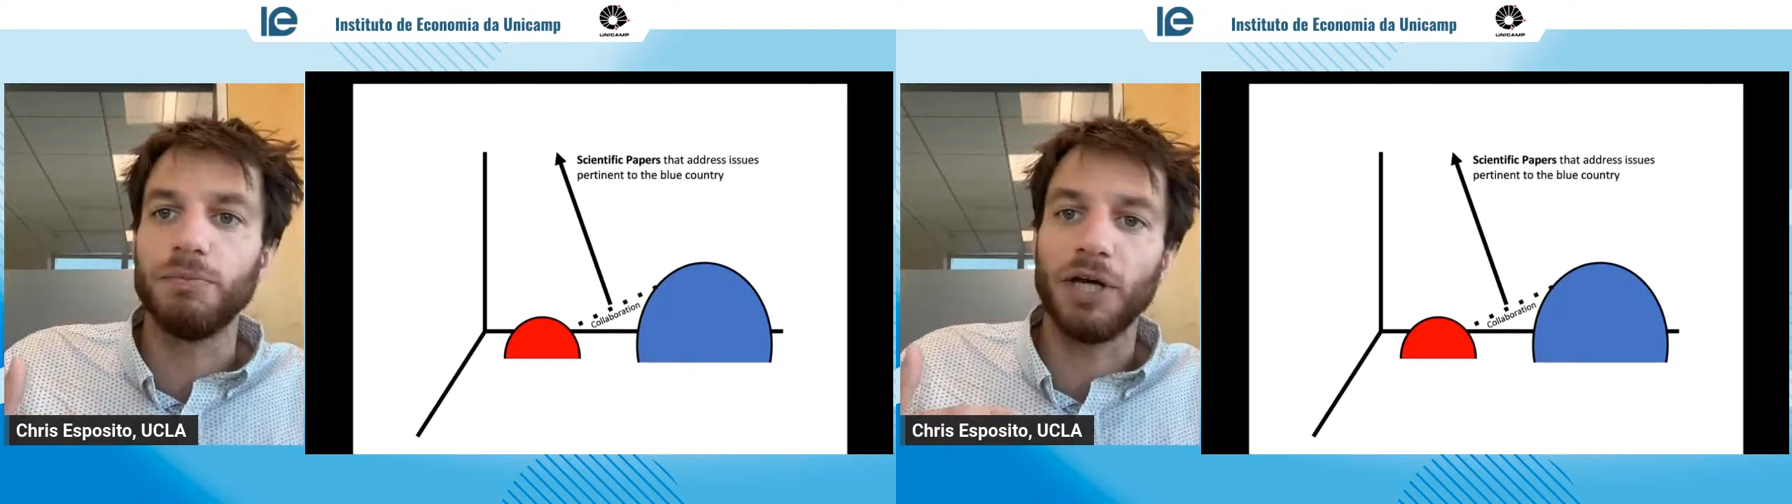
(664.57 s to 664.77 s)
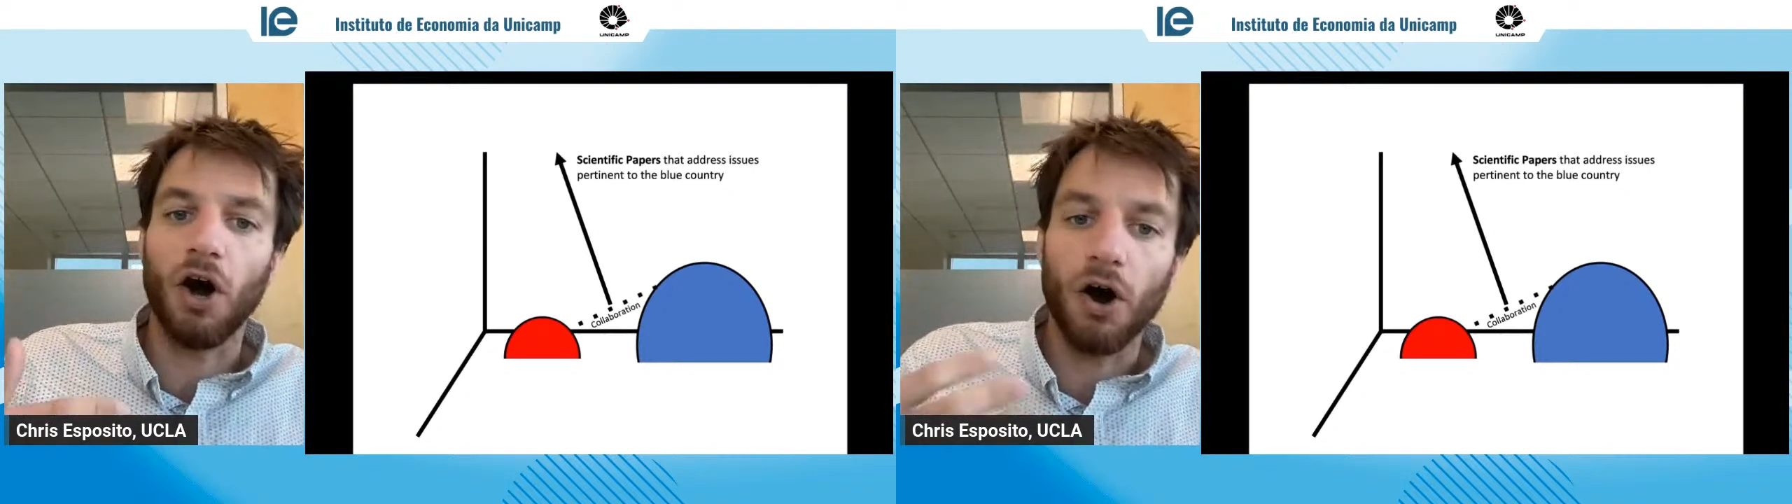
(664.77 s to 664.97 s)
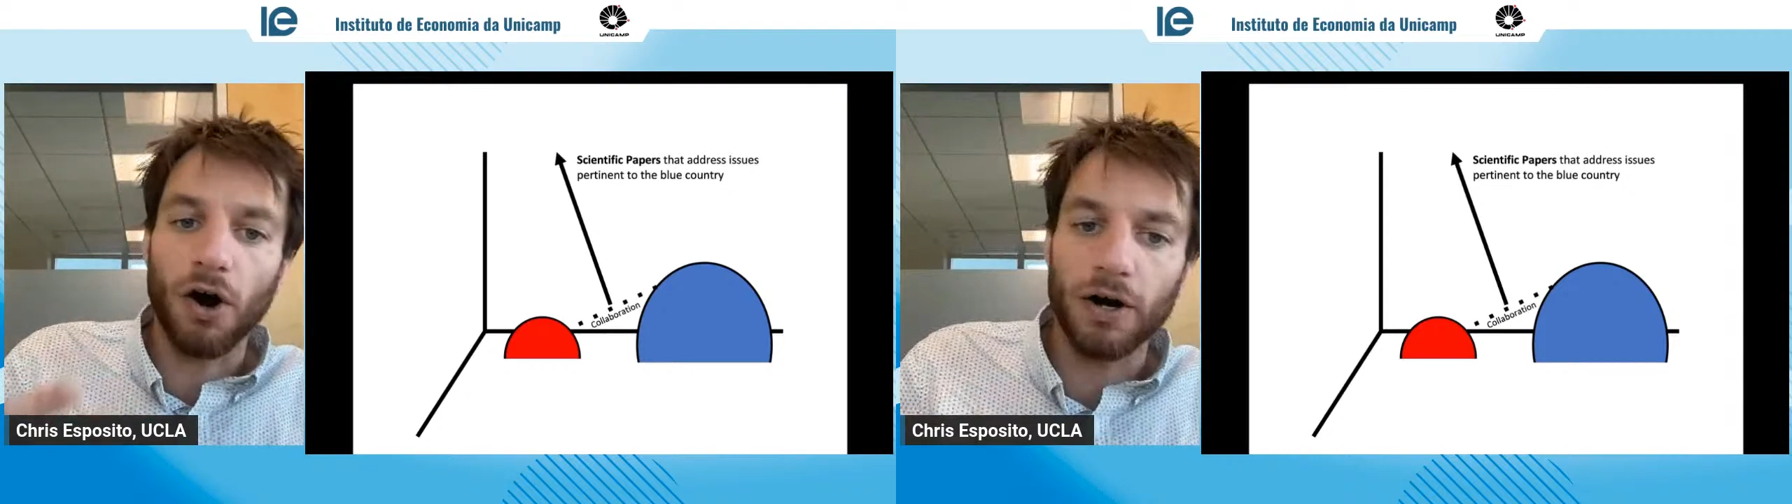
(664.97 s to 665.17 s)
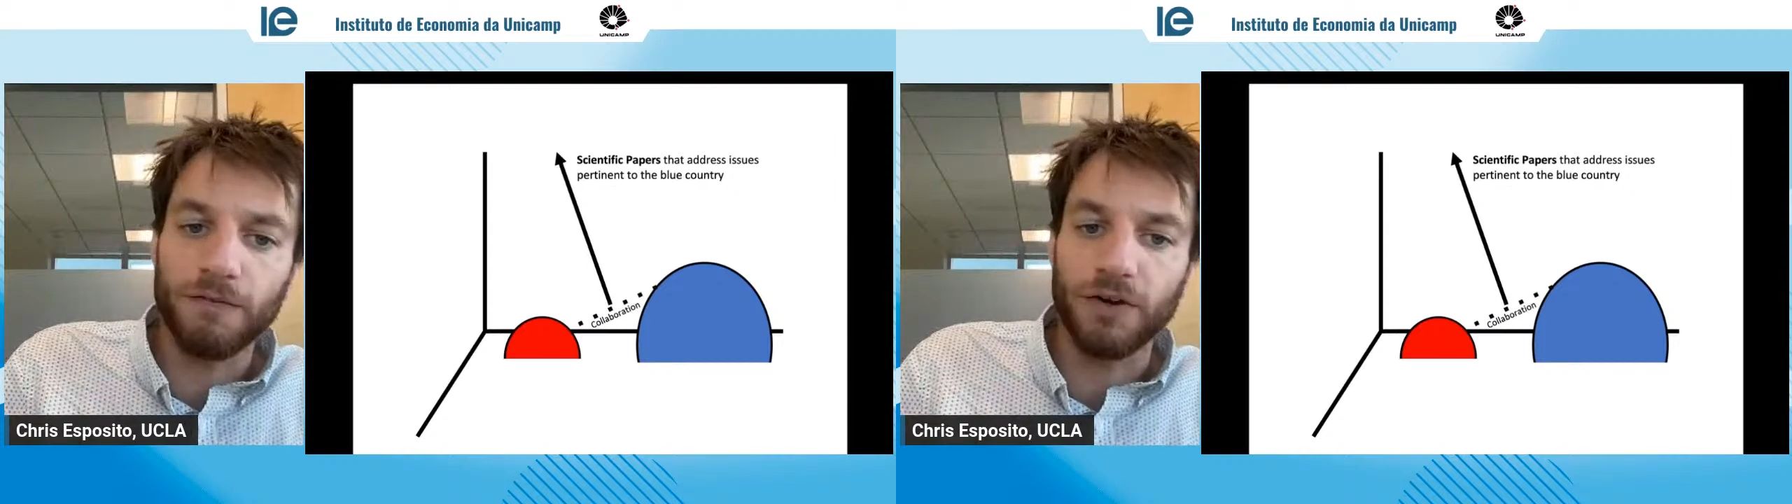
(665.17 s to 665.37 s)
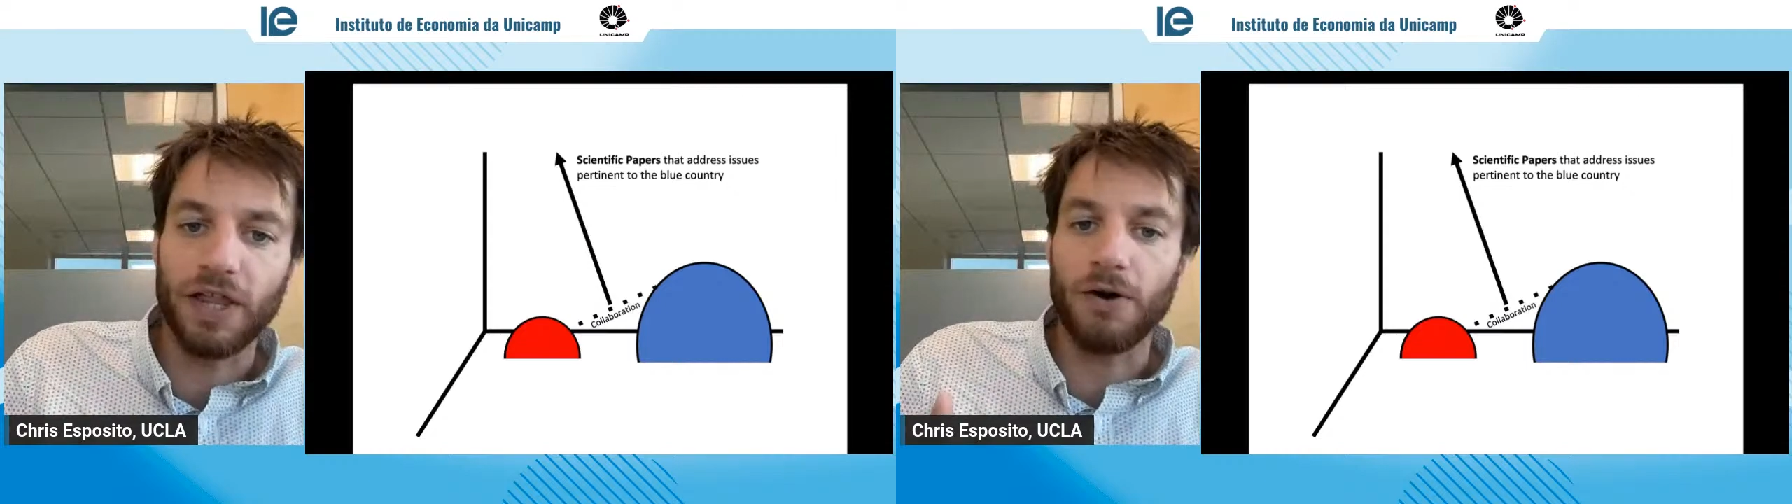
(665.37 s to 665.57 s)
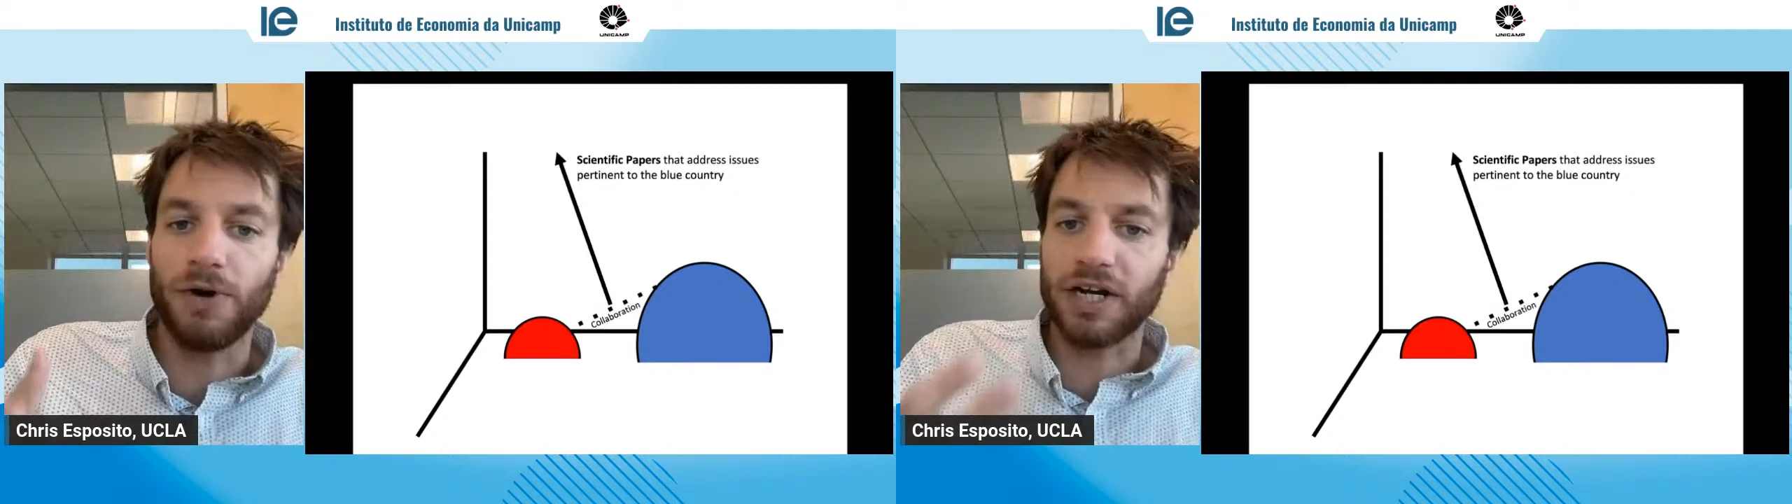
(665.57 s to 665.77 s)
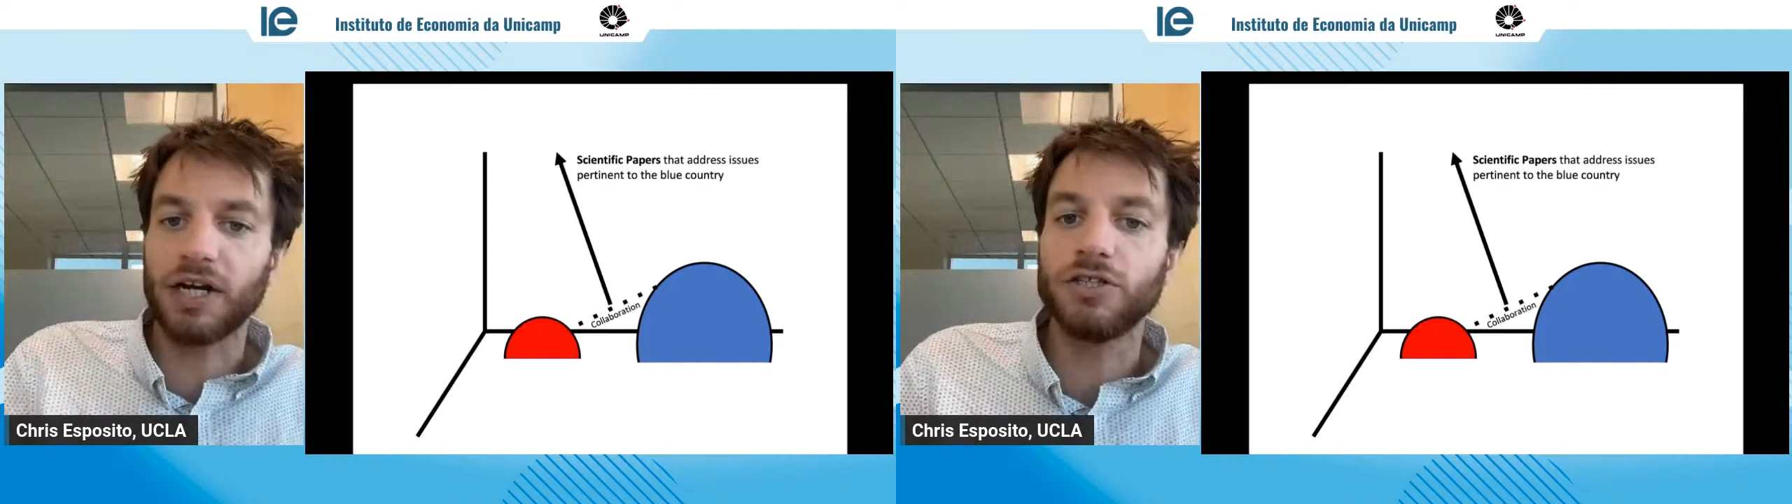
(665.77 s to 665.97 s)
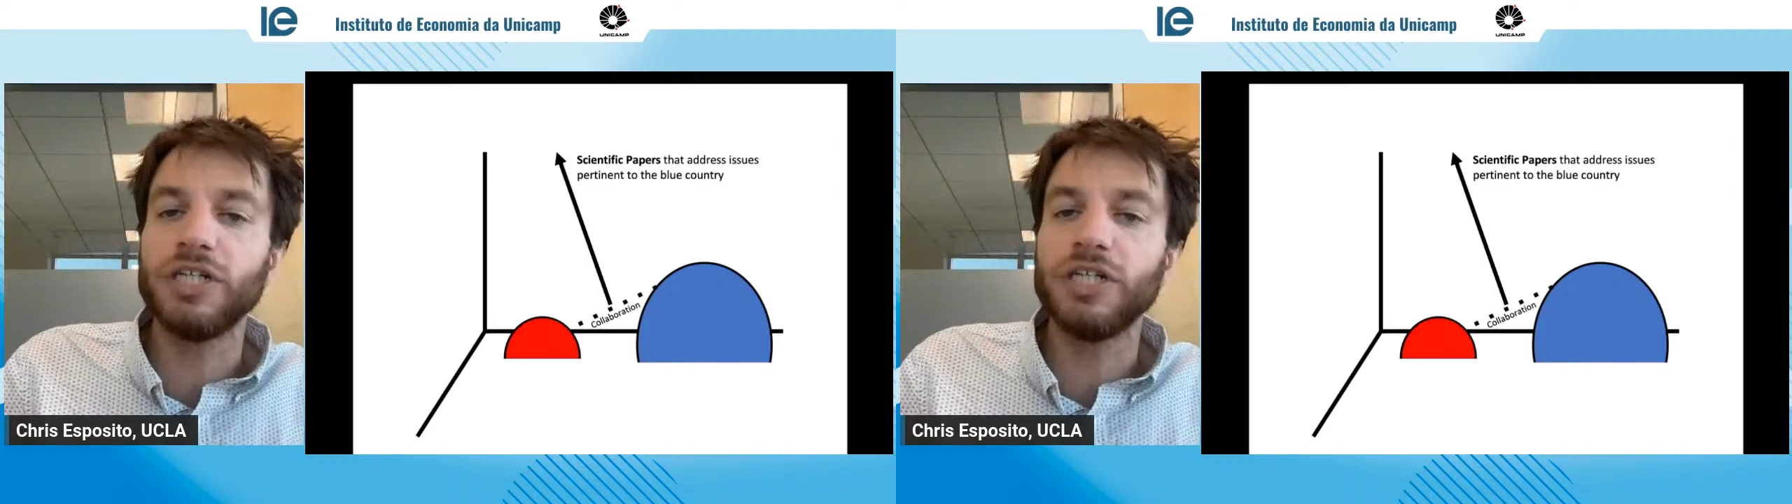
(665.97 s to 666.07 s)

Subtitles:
hard for that red country